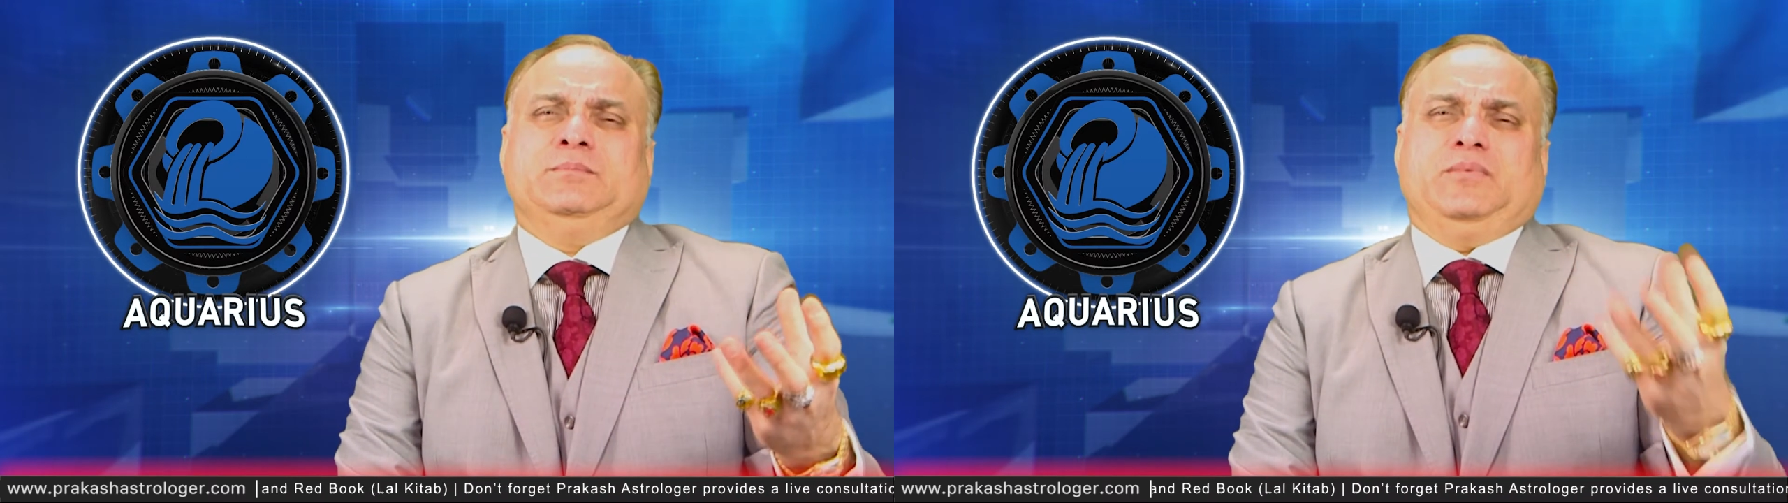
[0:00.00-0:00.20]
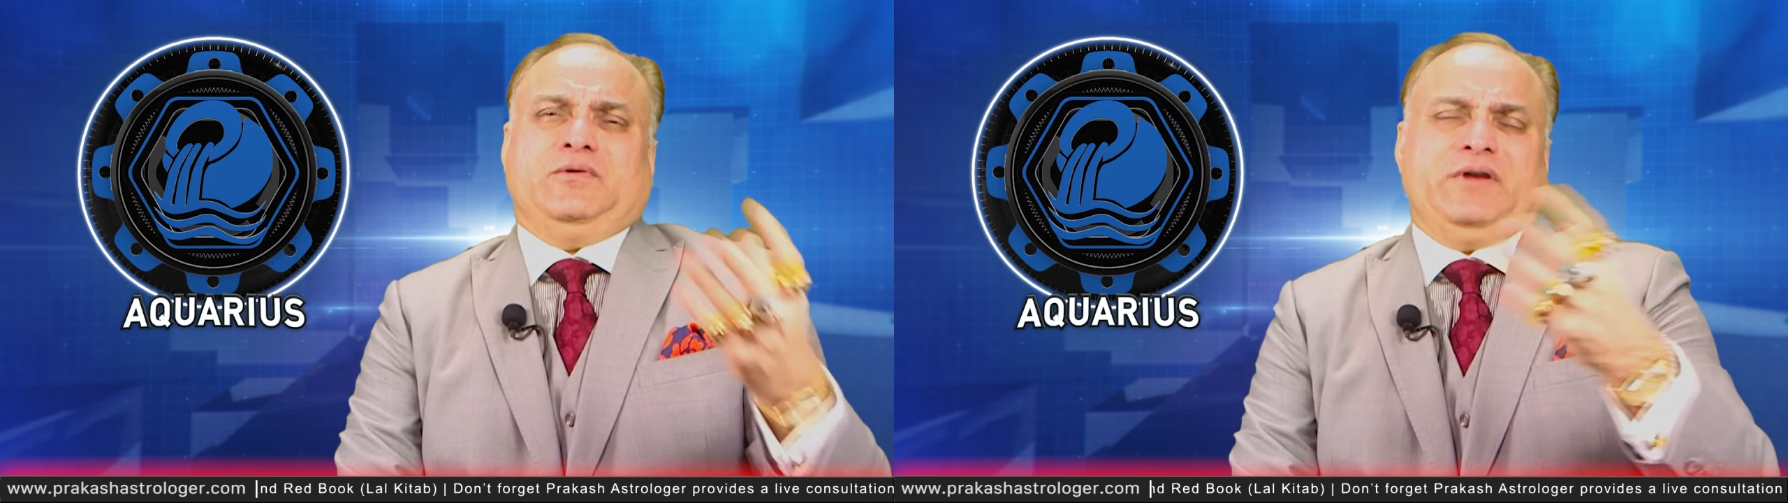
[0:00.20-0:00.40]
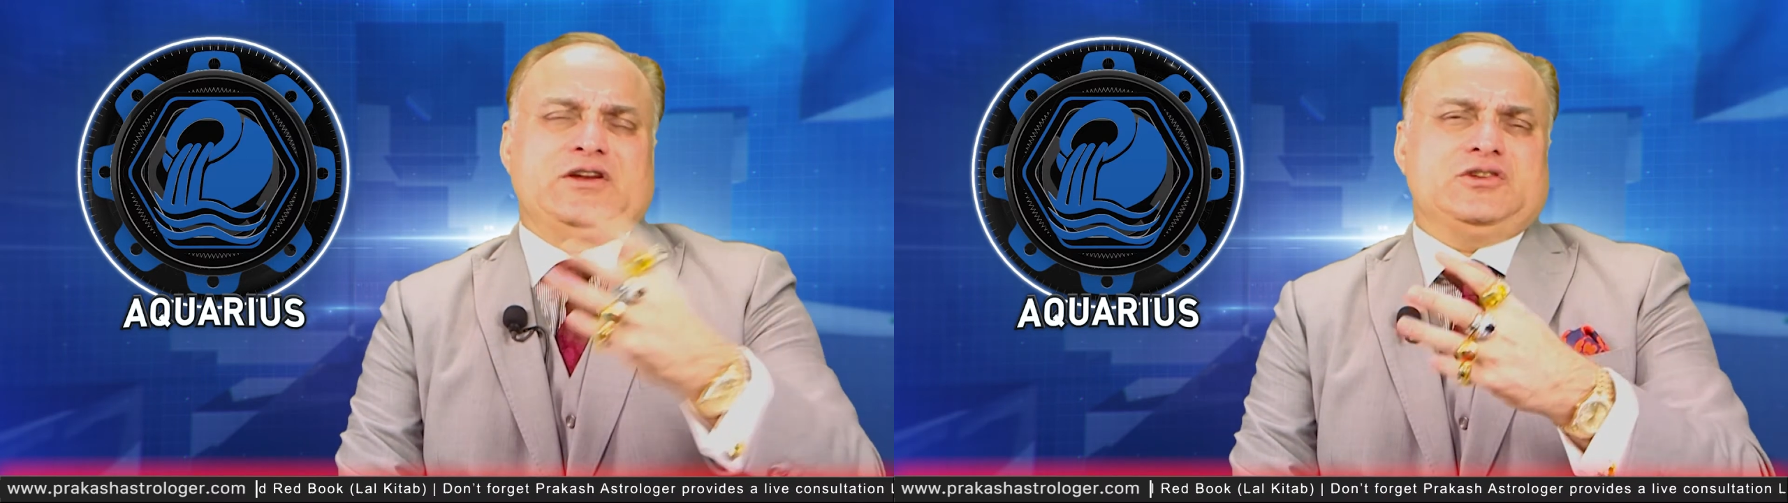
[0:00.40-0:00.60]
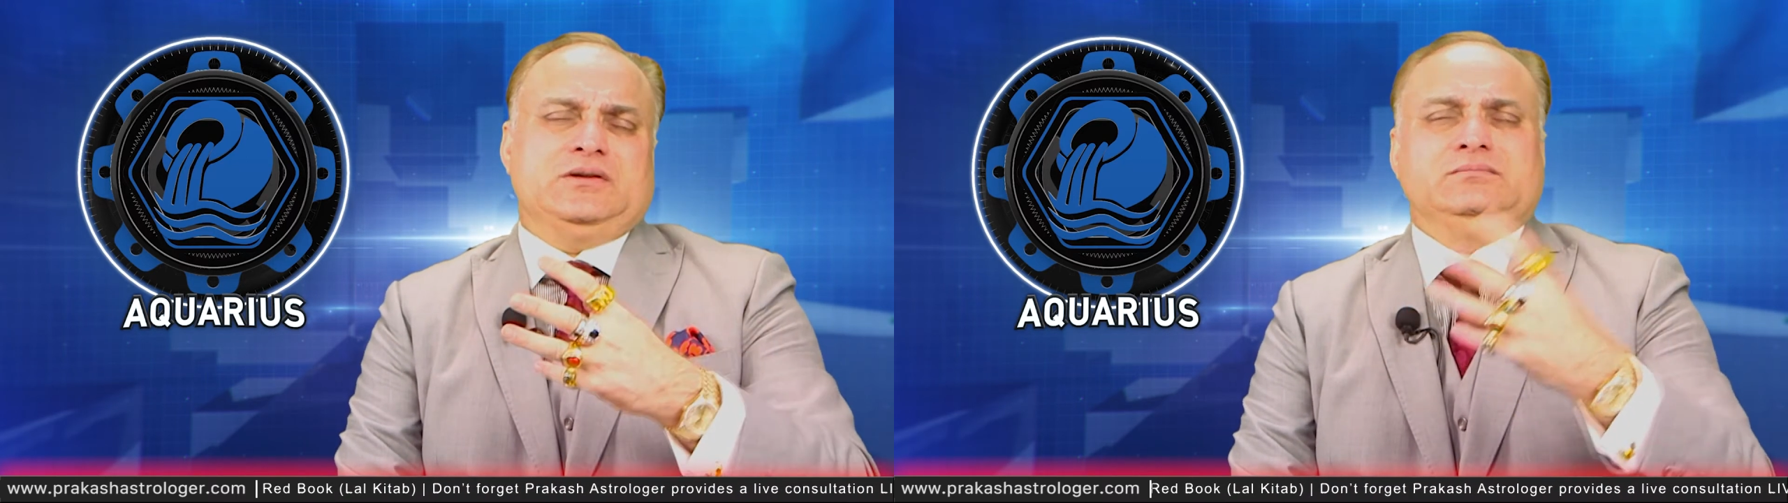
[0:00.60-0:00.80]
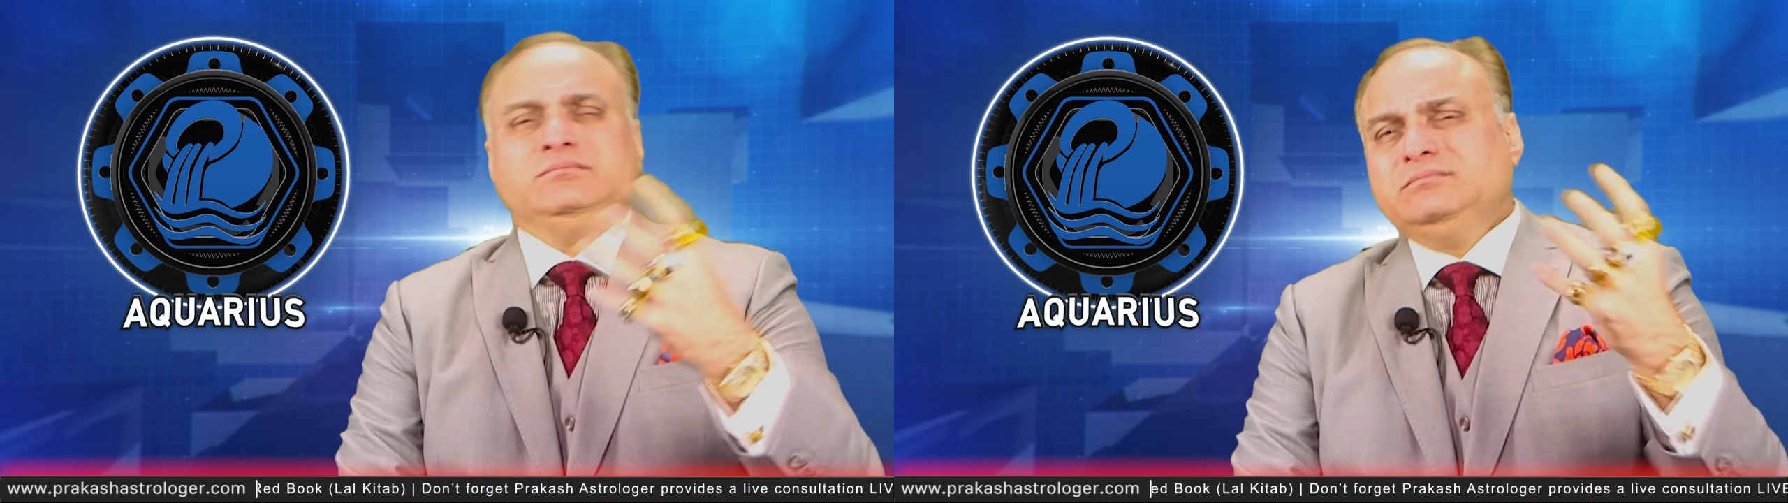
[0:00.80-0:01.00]

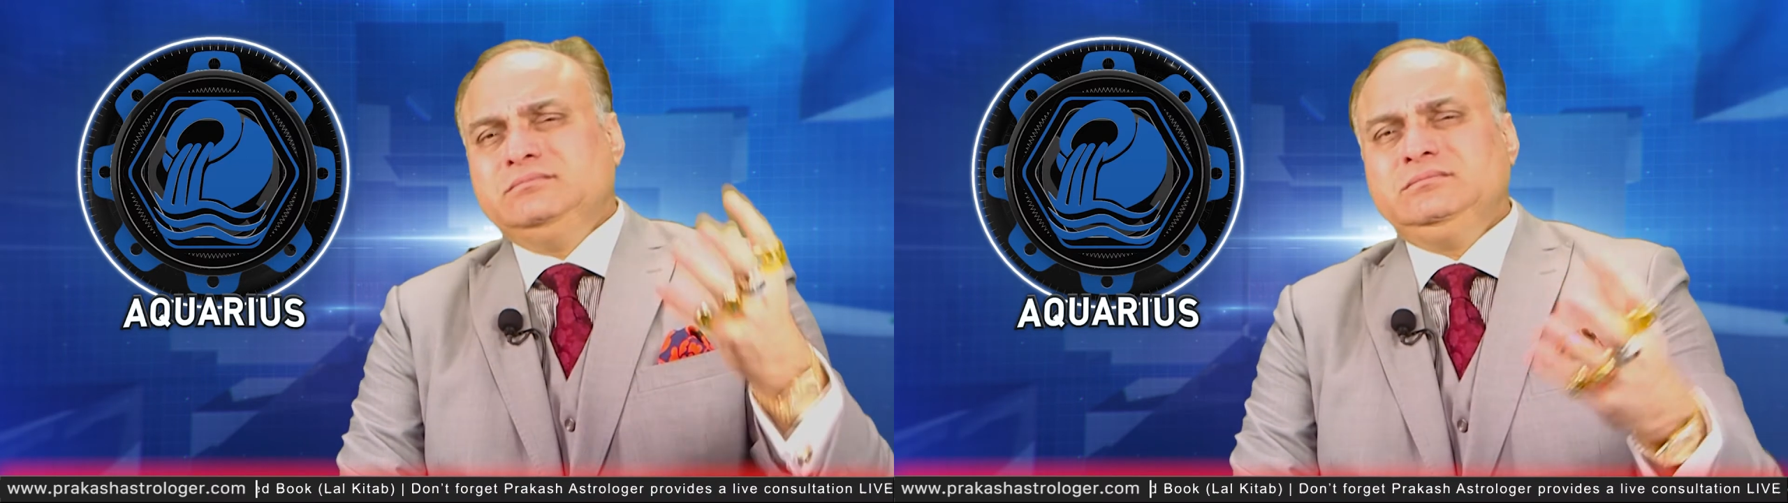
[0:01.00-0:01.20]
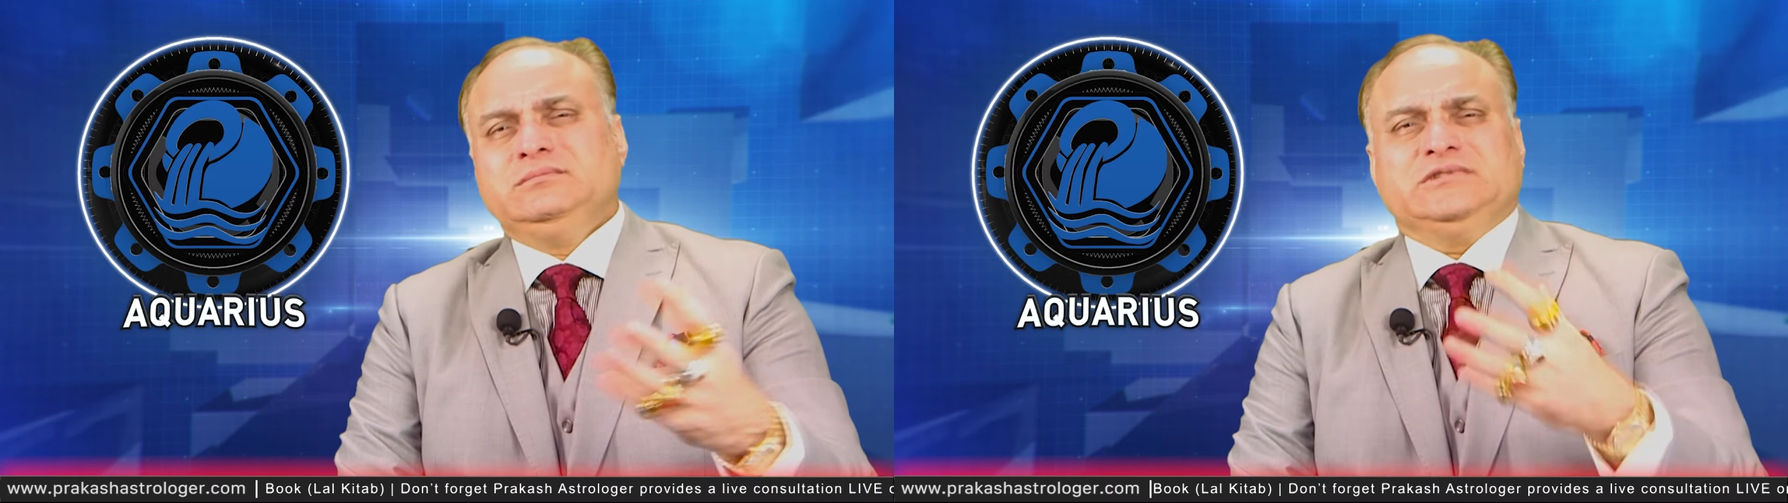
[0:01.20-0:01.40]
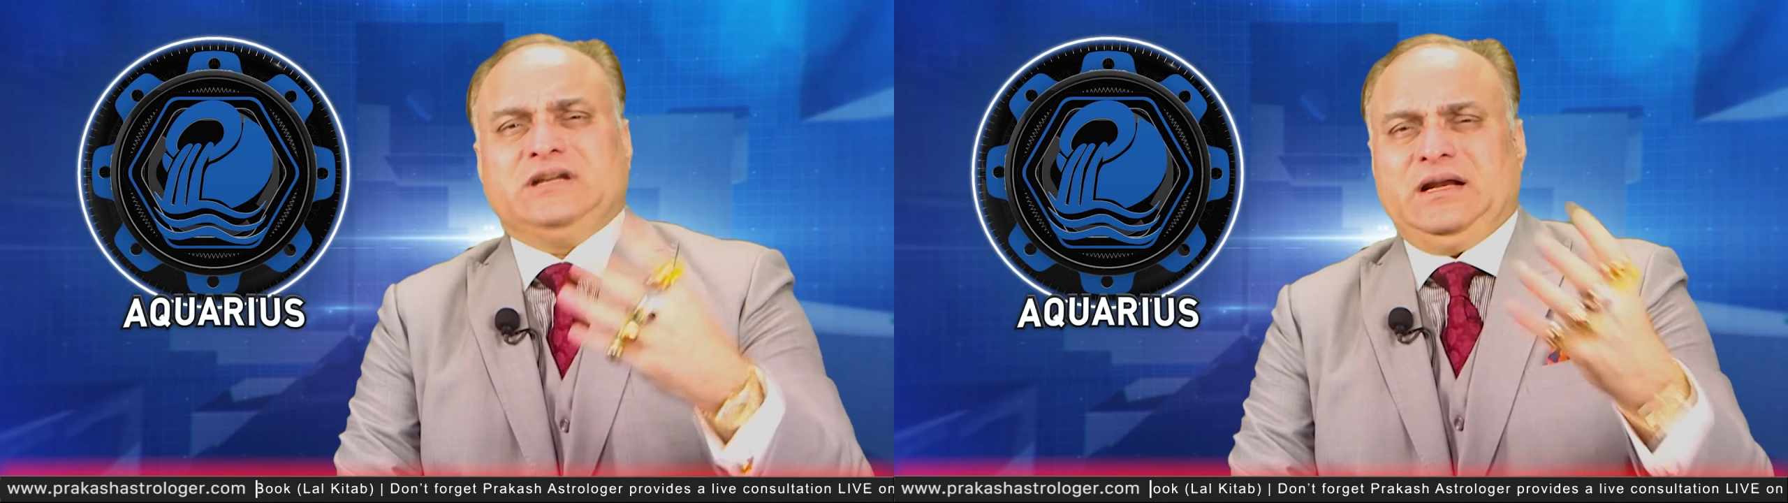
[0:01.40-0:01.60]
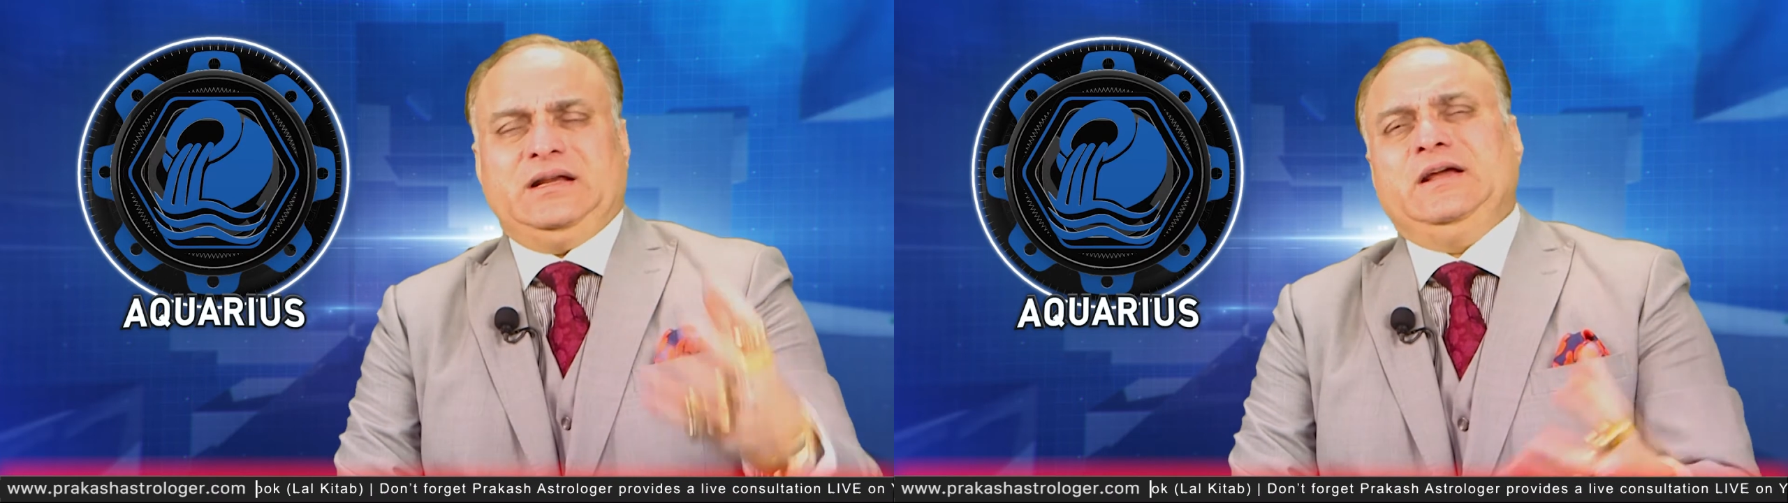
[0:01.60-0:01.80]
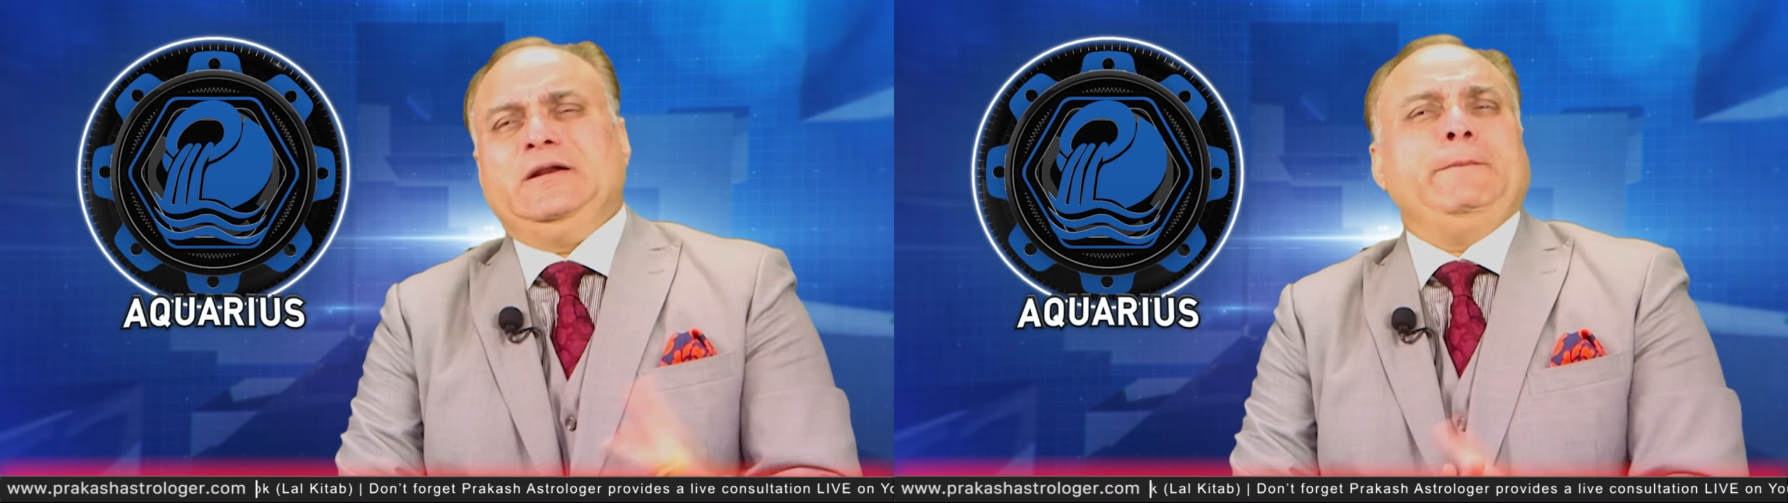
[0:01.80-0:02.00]
profession,
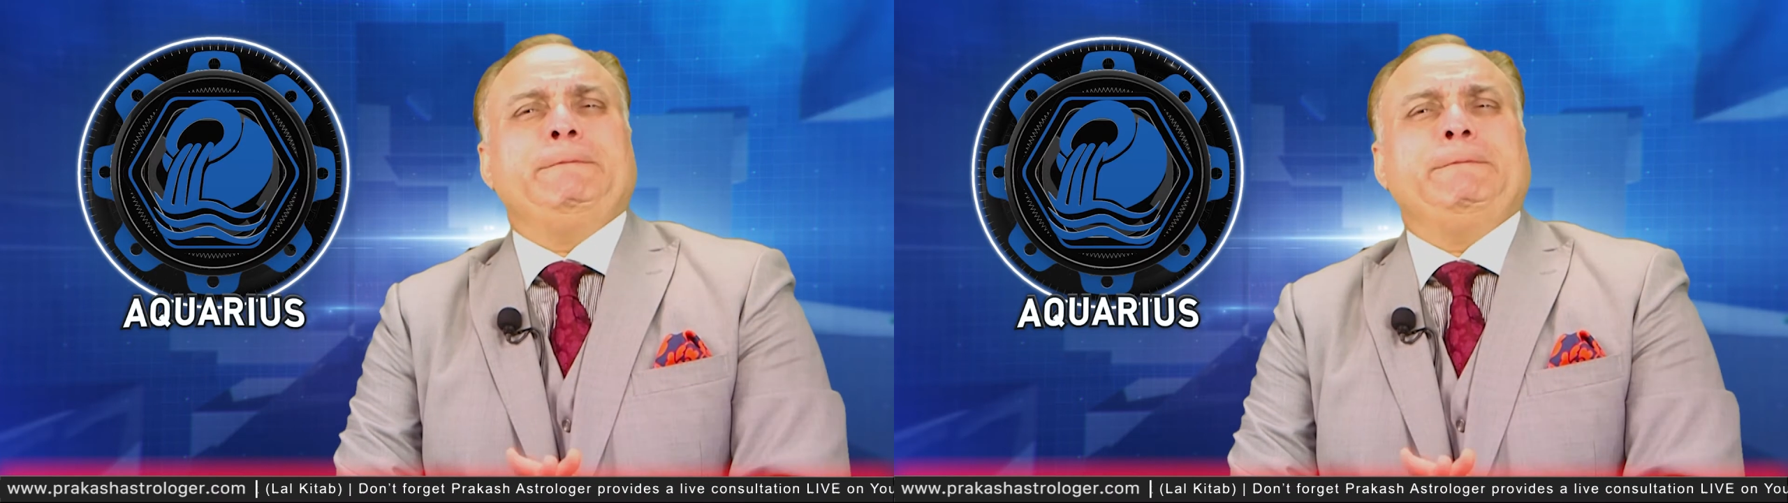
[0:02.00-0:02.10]
career,